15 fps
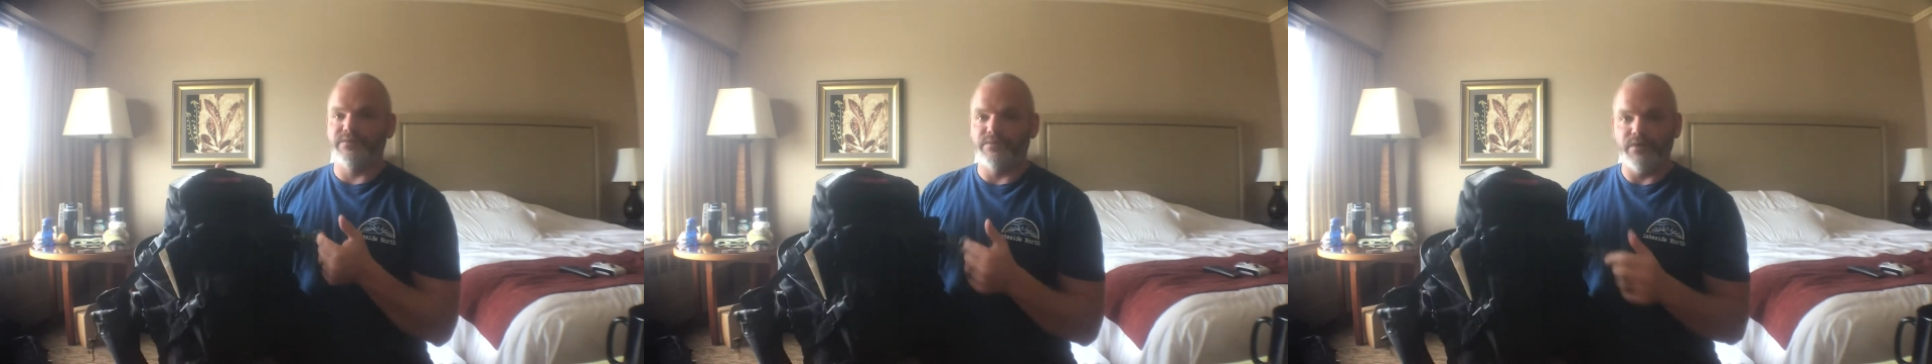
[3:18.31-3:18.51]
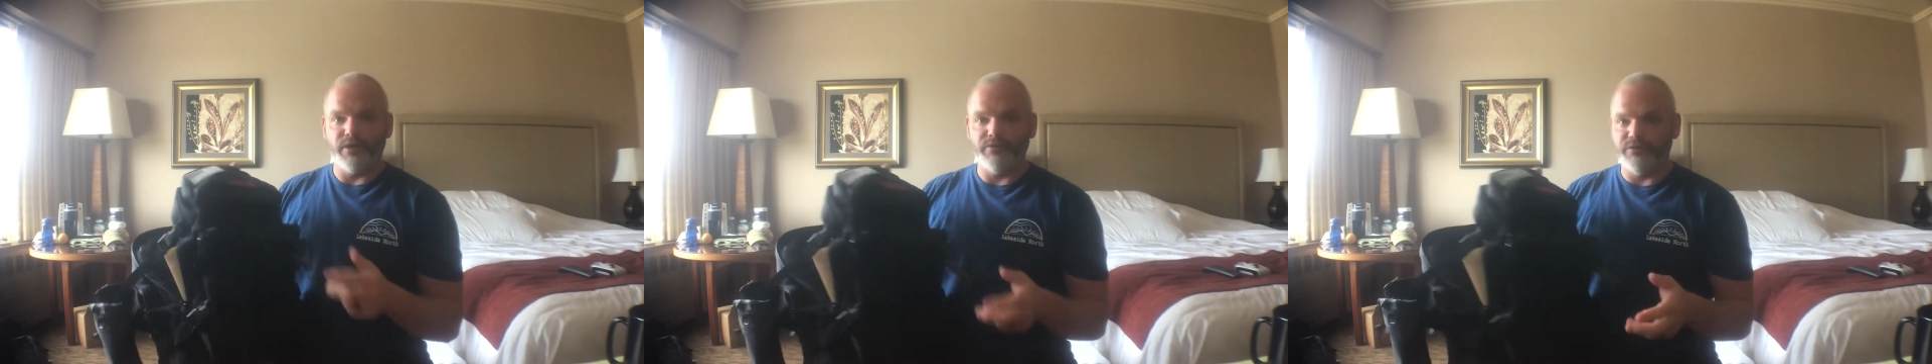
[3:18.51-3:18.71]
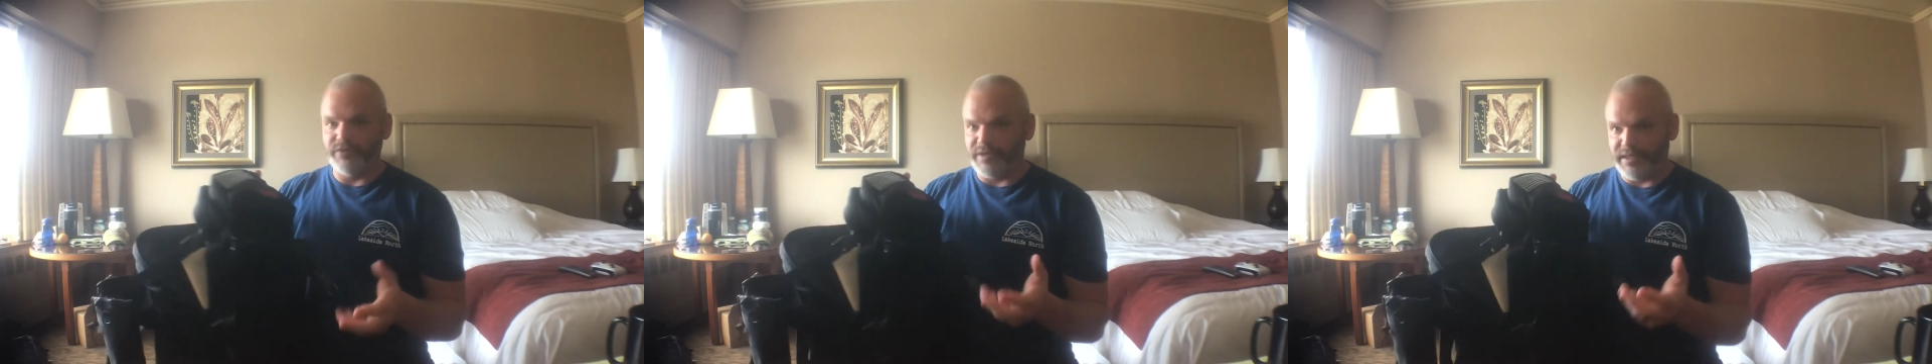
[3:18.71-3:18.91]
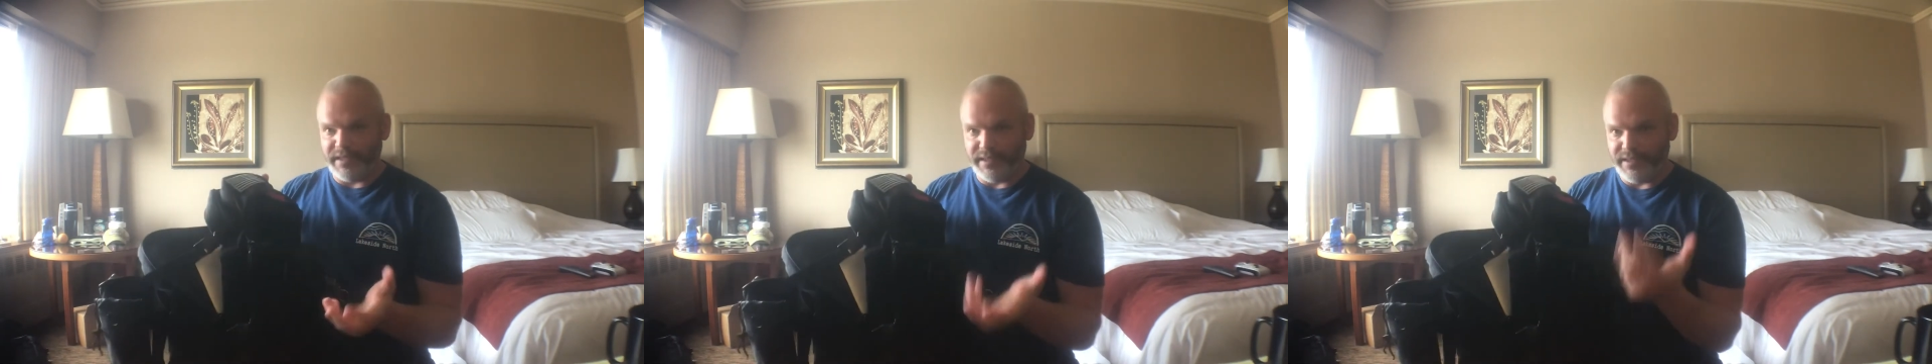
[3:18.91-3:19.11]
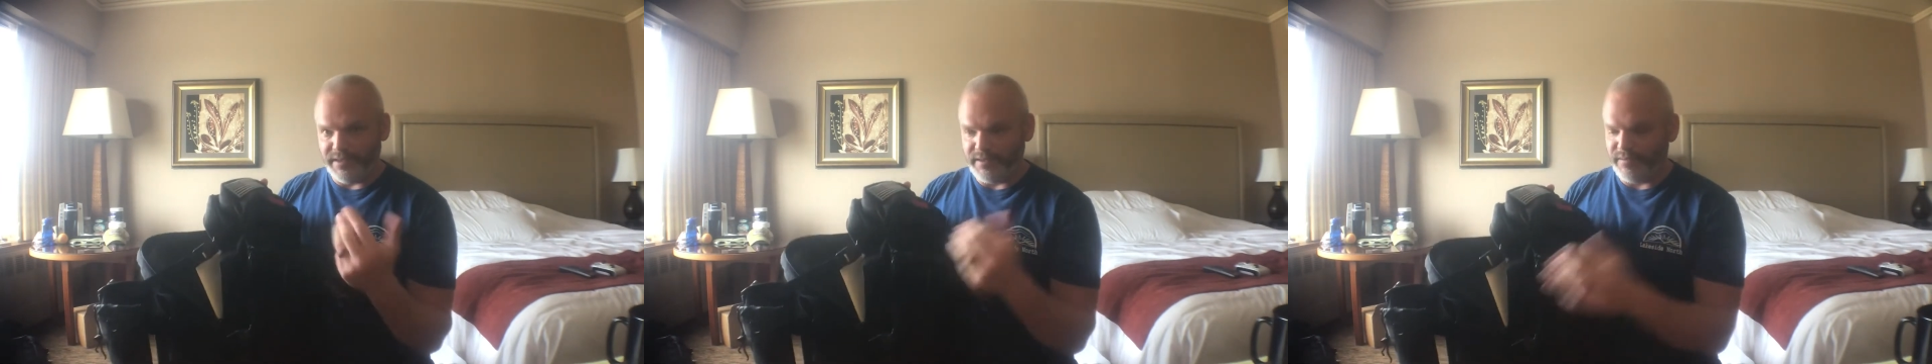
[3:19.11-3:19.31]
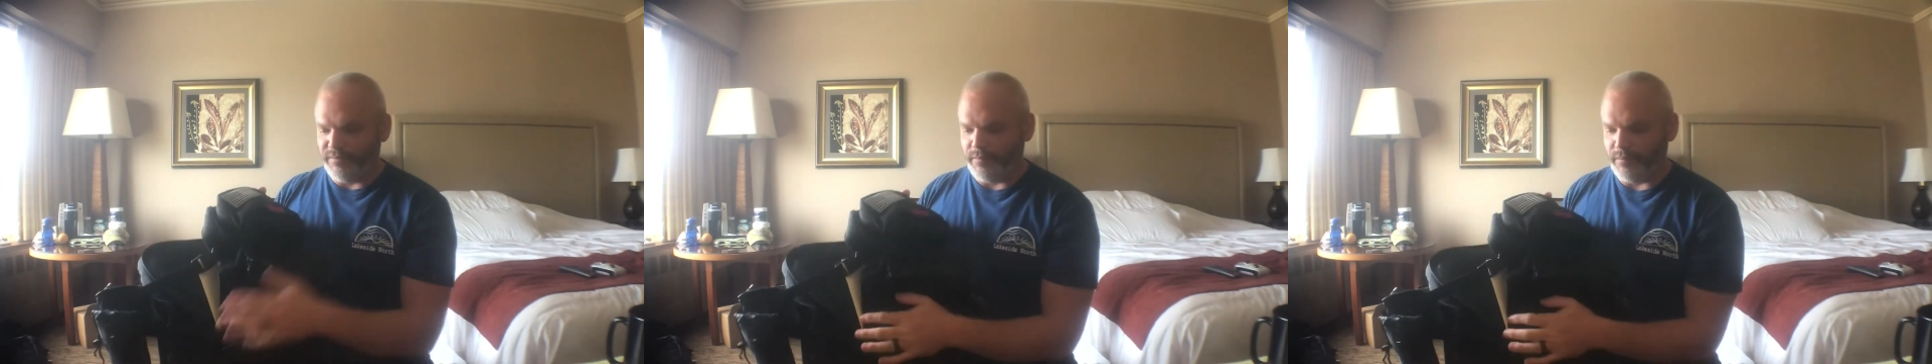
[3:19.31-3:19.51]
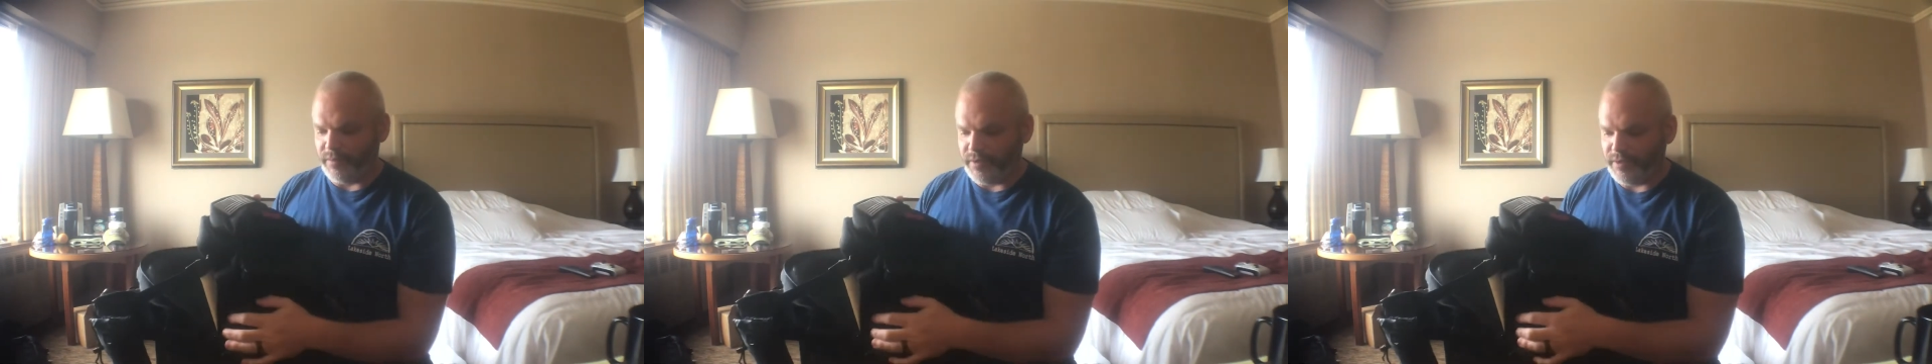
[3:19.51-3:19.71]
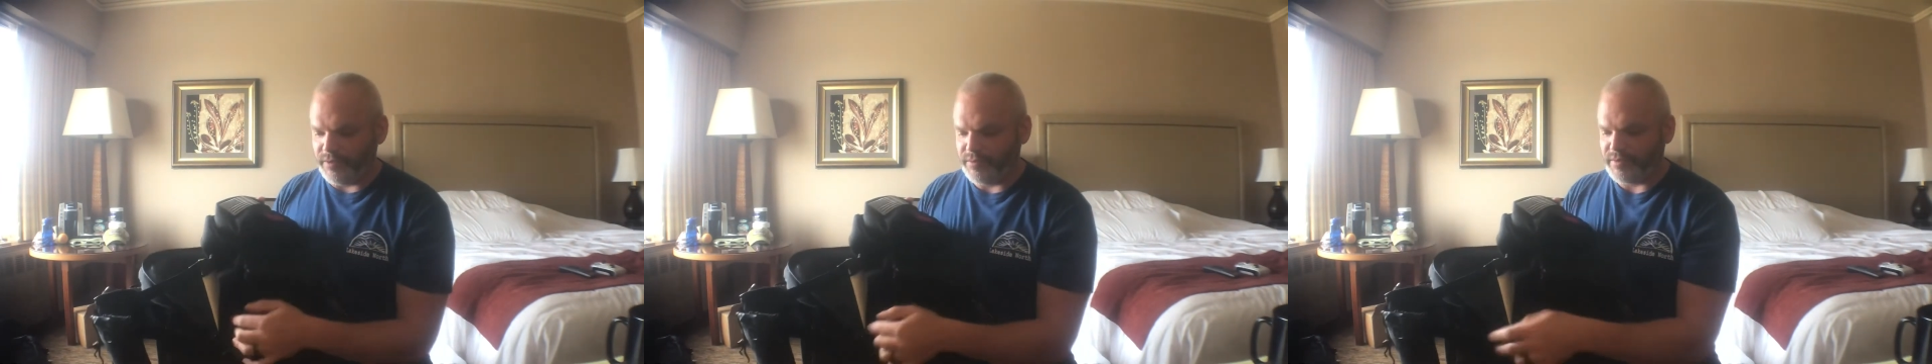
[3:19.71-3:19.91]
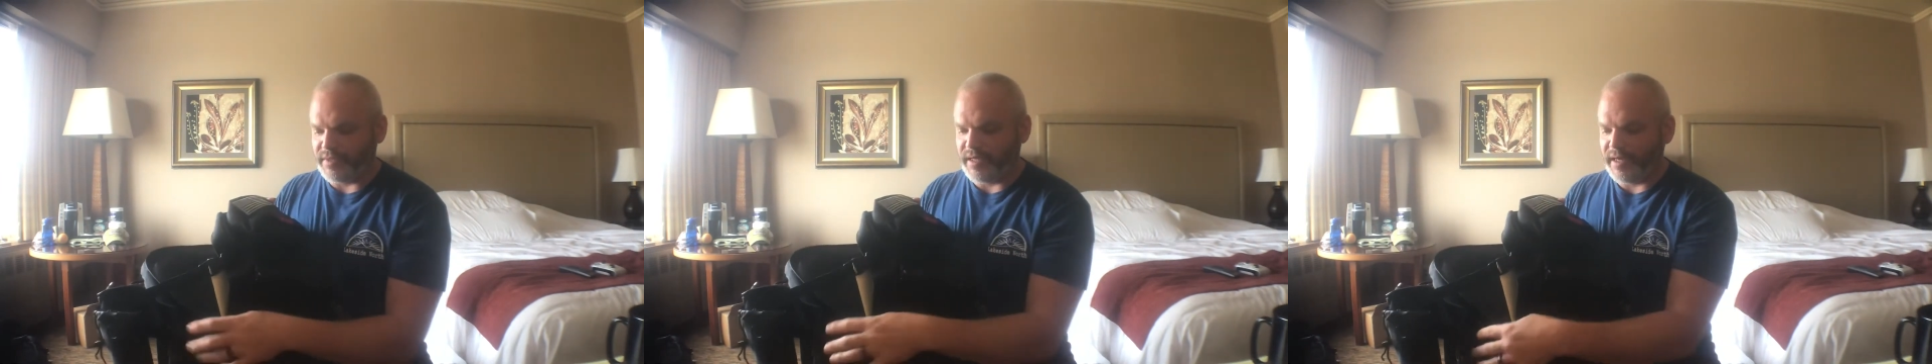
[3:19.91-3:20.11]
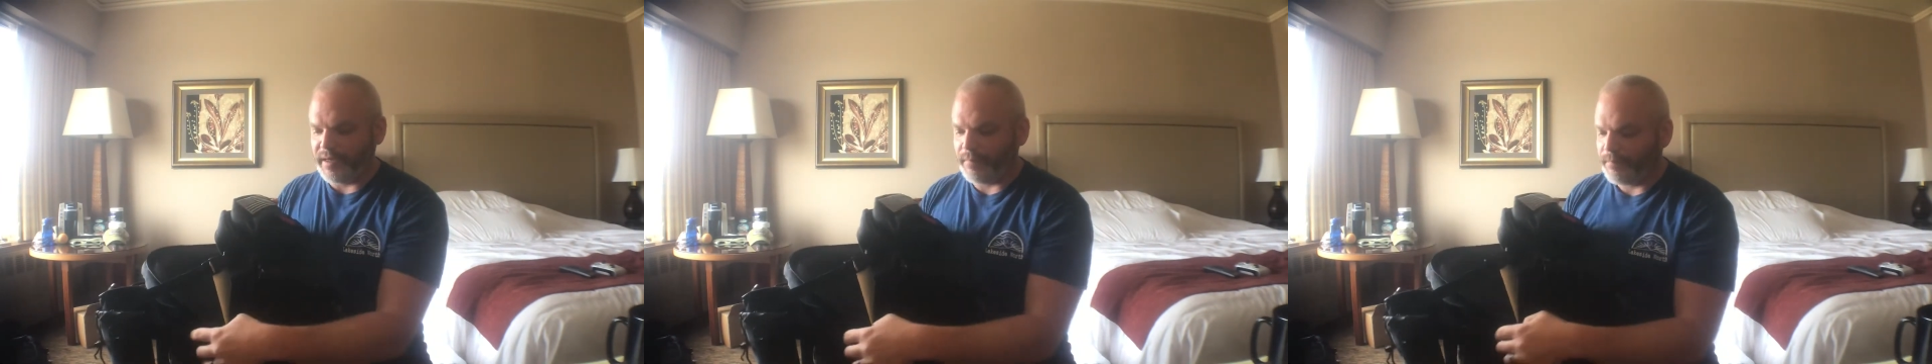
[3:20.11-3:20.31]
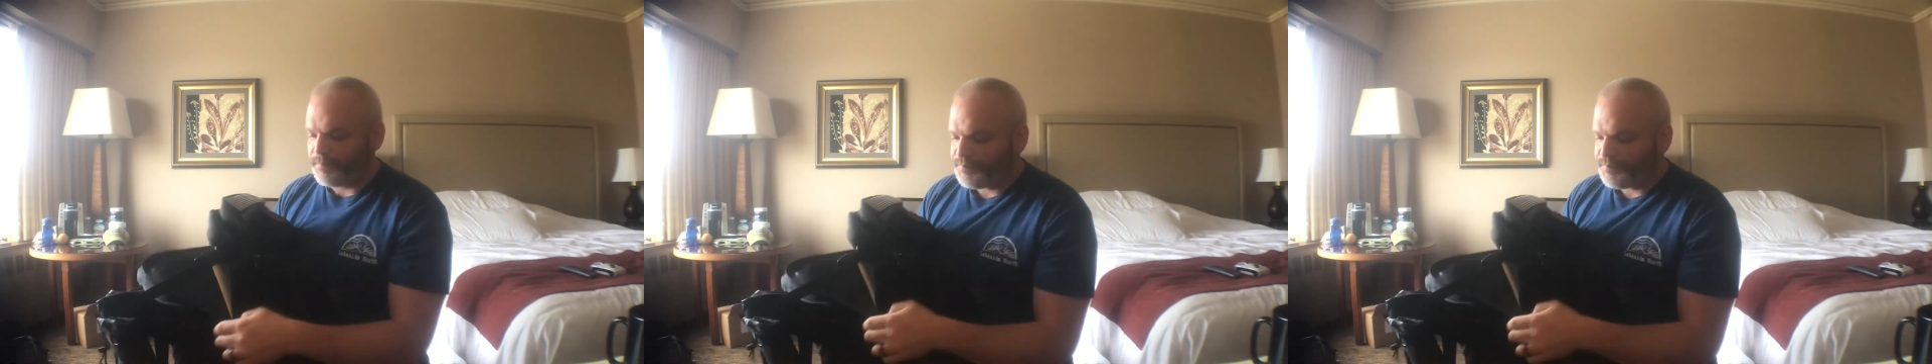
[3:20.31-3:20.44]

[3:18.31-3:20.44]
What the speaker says: Will hold your keys if you wanted to use that.